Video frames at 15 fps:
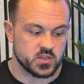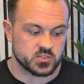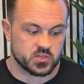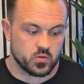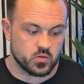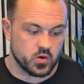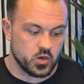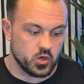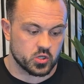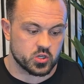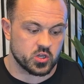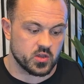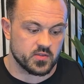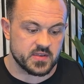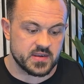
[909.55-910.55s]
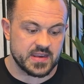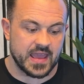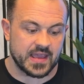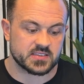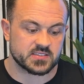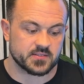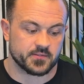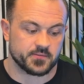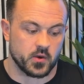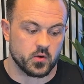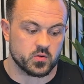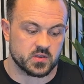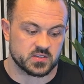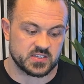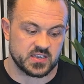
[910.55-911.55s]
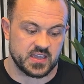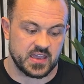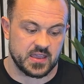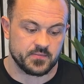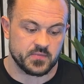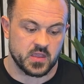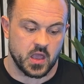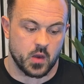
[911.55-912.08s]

So look at the next focus here,